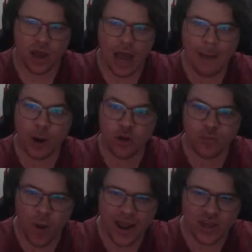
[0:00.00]
Up
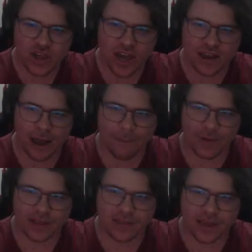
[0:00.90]
goes Myercheck, can't
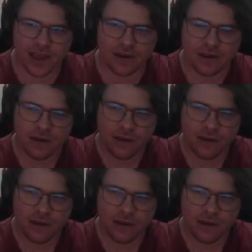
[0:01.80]
bring it down.